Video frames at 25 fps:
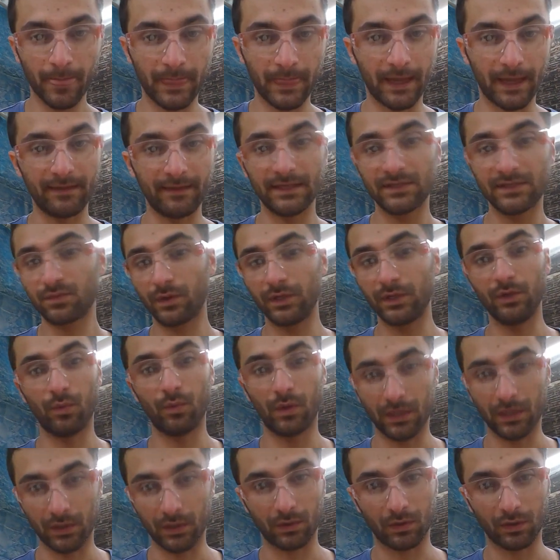And that's what you
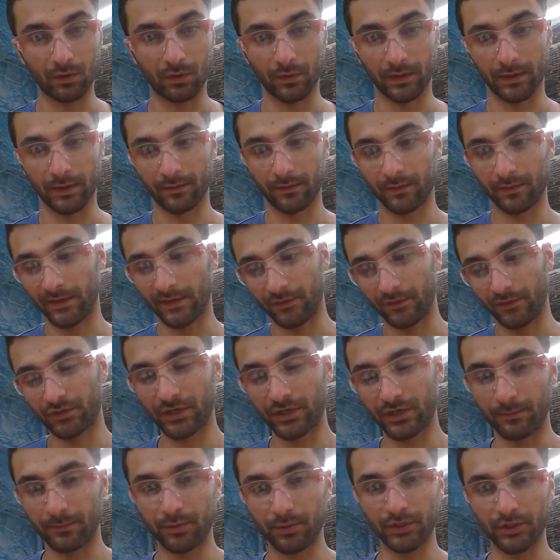want to work with. If you're
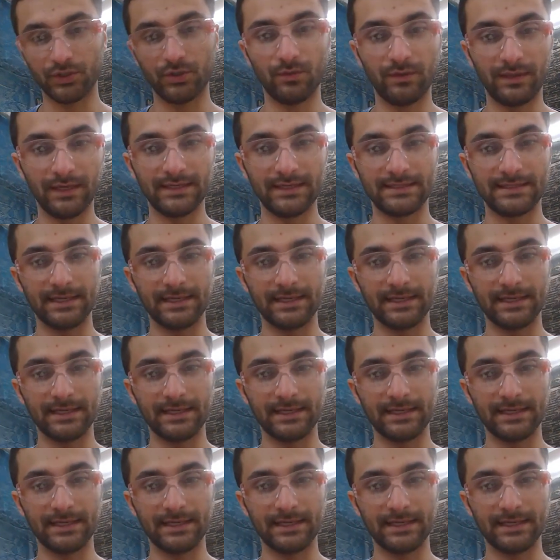trying to put two things